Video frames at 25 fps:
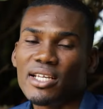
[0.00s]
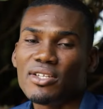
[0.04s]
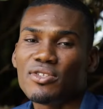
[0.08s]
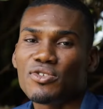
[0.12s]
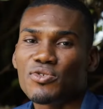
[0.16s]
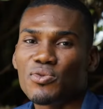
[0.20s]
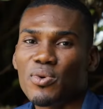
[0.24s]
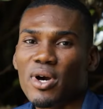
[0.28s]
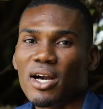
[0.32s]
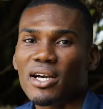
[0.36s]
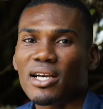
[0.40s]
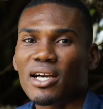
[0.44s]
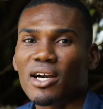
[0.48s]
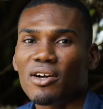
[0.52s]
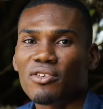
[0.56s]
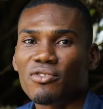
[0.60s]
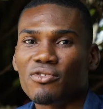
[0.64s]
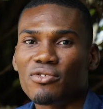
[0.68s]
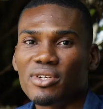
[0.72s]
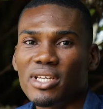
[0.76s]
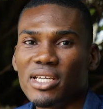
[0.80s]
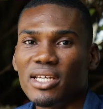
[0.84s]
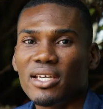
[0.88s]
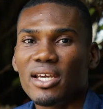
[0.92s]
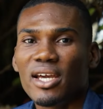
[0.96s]
into our
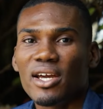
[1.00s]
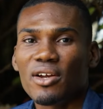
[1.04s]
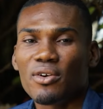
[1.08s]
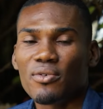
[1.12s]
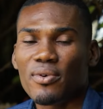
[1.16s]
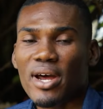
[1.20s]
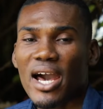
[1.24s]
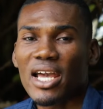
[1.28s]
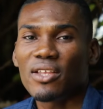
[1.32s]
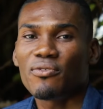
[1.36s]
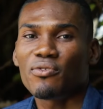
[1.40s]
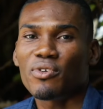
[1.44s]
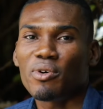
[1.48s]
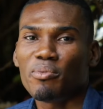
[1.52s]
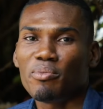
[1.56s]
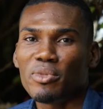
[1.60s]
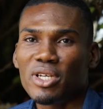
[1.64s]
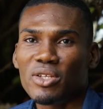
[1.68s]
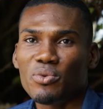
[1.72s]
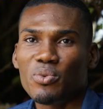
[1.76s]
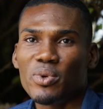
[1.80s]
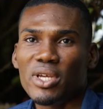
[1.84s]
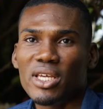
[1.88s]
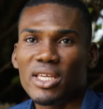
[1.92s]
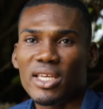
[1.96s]
country right from
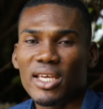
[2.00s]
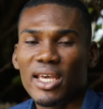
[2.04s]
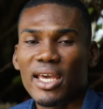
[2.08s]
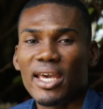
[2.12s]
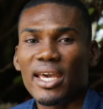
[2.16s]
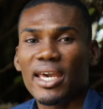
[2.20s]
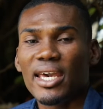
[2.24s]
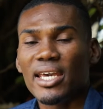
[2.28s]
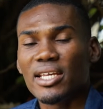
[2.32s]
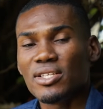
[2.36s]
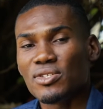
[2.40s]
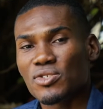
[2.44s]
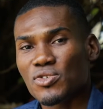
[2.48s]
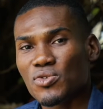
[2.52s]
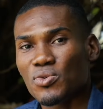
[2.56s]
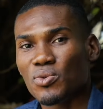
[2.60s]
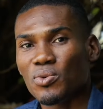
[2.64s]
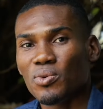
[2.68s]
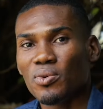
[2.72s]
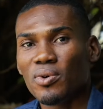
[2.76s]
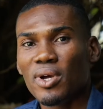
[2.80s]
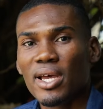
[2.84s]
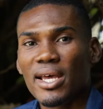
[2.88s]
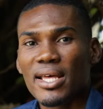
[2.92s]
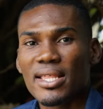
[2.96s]
midweek
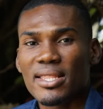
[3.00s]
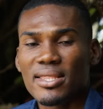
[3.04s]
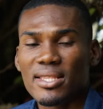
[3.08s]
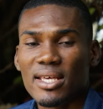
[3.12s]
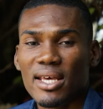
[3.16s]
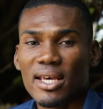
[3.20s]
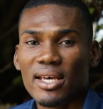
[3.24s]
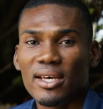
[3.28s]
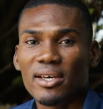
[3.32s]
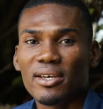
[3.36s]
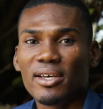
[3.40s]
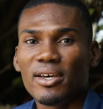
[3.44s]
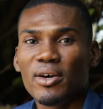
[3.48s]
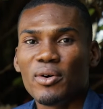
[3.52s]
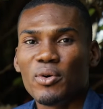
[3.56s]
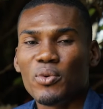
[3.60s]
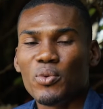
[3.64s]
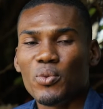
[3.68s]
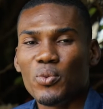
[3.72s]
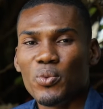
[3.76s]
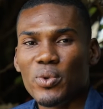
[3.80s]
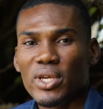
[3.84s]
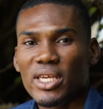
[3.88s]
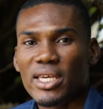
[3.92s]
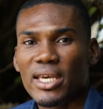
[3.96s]
into the
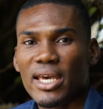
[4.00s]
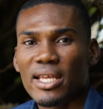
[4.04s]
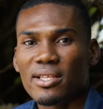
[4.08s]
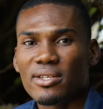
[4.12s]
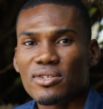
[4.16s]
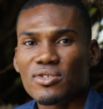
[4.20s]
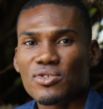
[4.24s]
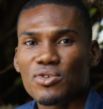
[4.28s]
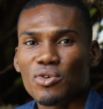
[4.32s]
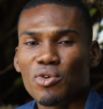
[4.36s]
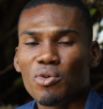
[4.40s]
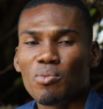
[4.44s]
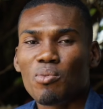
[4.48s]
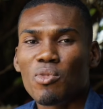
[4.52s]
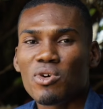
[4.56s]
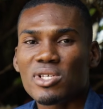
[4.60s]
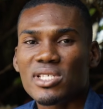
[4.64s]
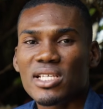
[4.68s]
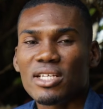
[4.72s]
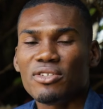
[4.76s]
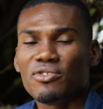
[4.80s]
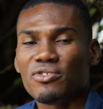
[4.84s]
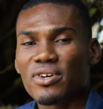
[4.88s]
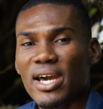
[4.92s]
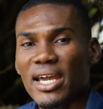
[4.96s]
weekend. So
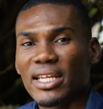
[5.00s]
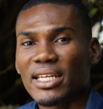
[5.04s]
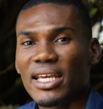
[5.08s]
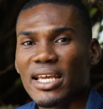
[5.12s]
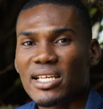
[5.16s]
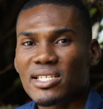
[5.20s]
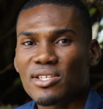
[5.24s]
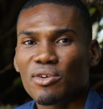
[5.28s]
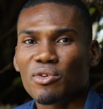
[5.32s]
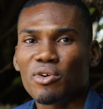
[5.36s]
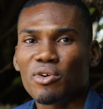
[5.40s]
mostly dry and hazy